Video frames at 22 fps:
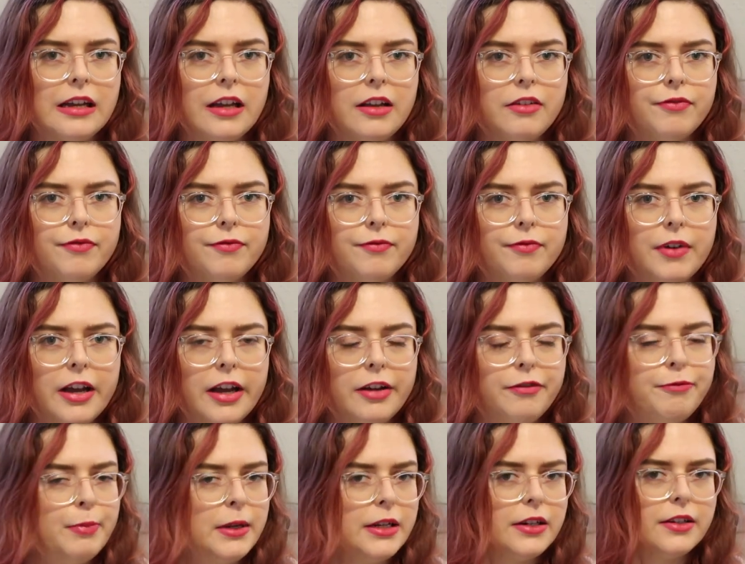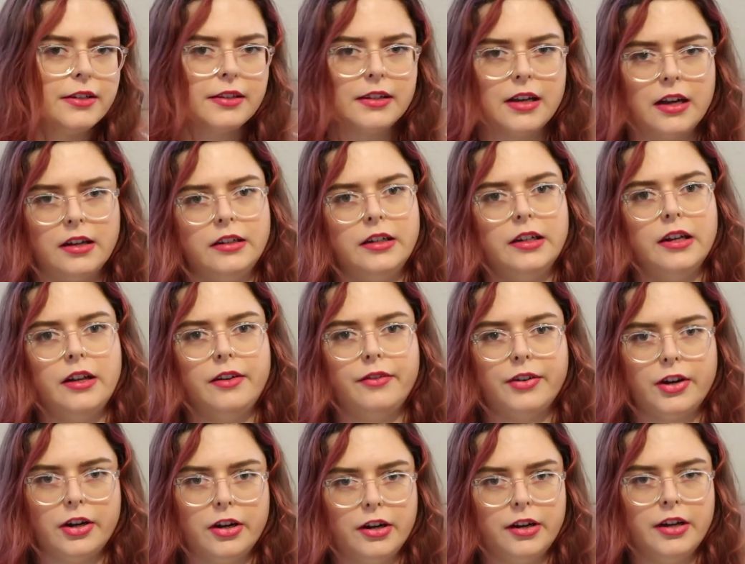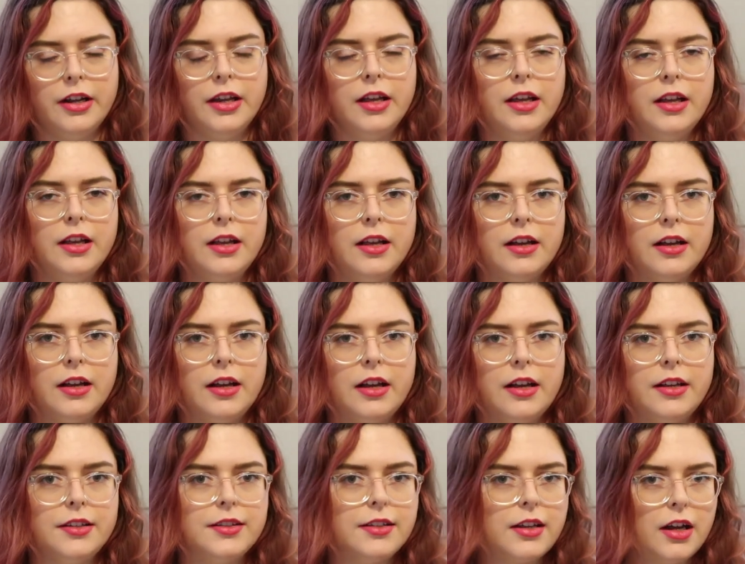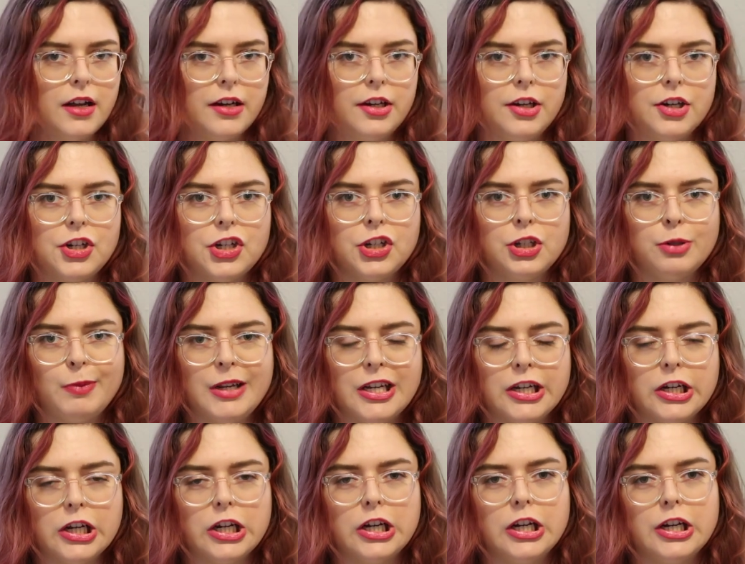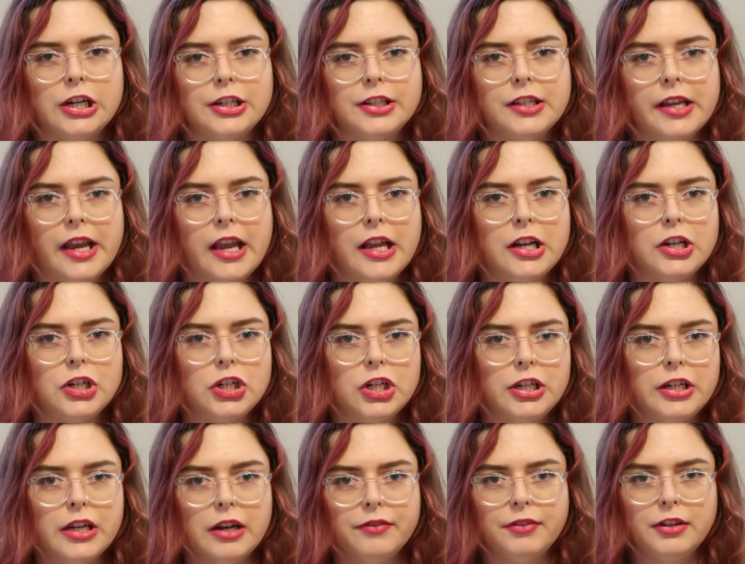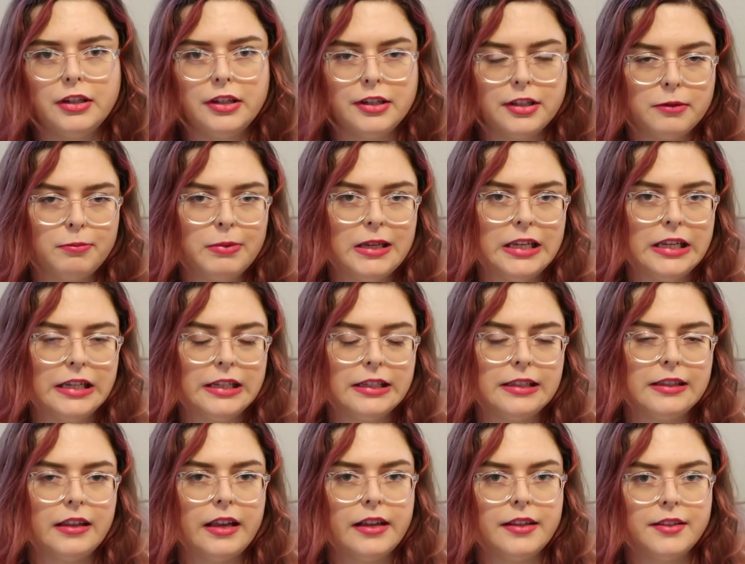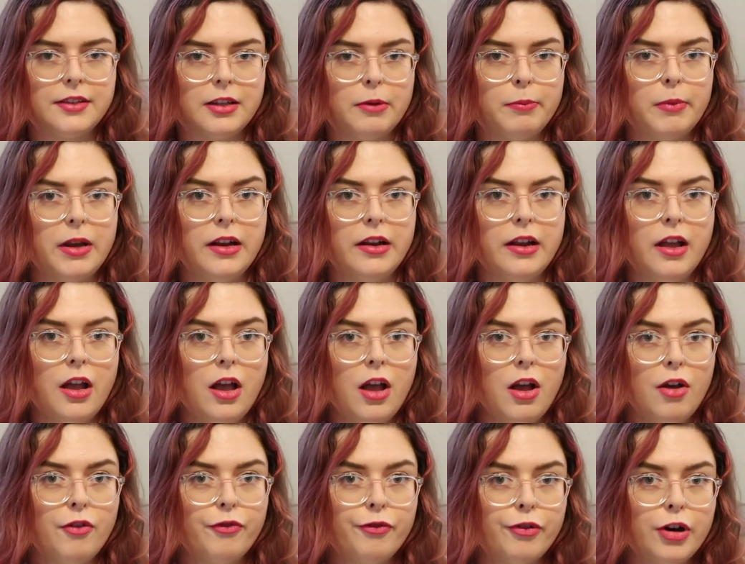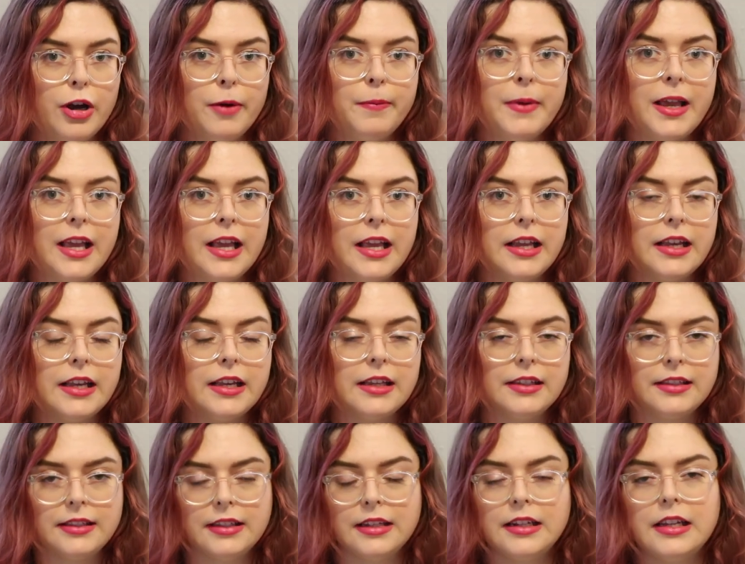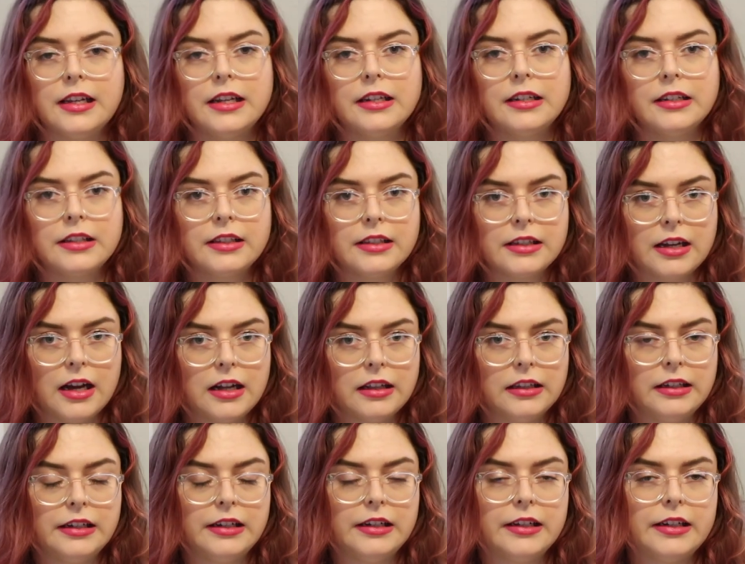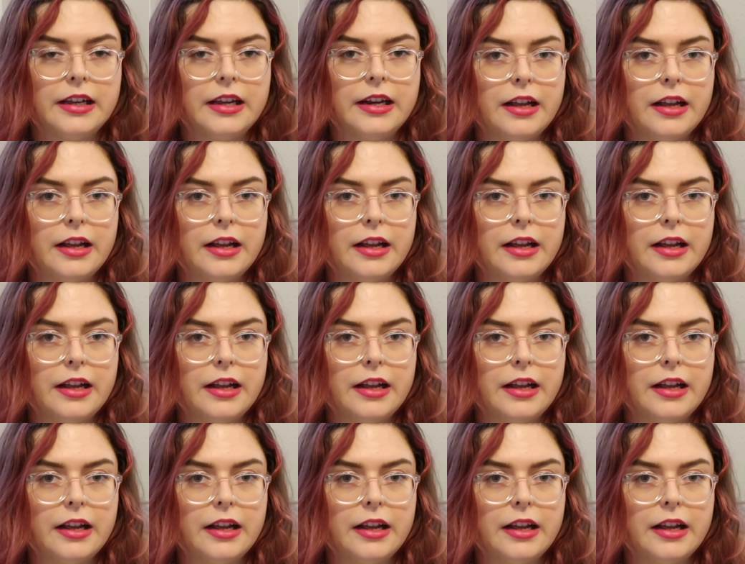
I've, I've been to Scotland, I've heard uh, Scottish speakers, and she definitely speaks like someone from a city in Scotland,